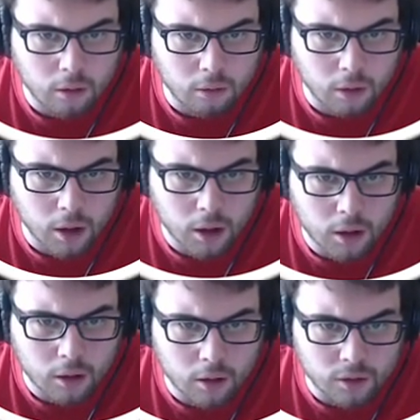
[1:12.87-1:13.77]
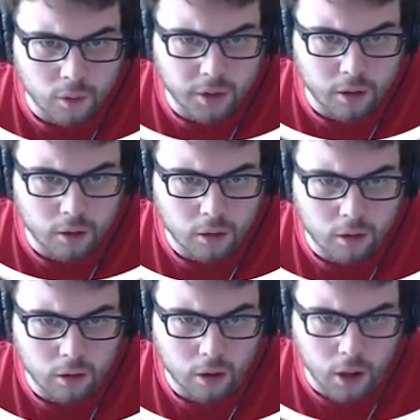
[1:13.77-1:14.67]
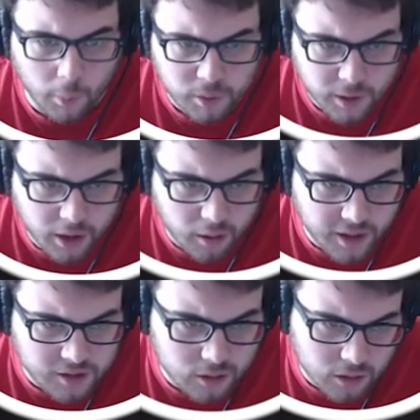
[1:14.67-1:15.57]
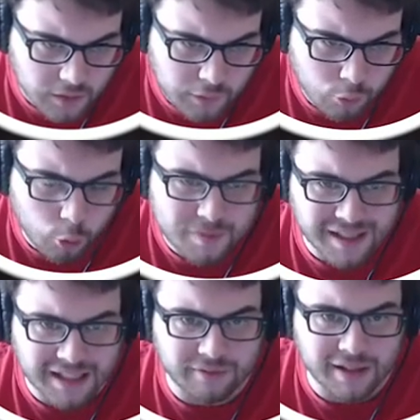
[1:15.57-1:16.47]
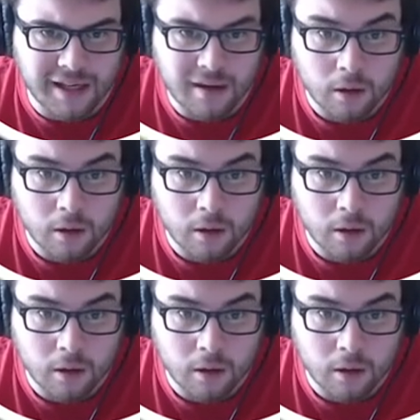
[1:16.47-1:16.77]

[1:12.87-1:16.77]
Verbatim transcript: Okay, let's go in here. All right, what's my next living room T V?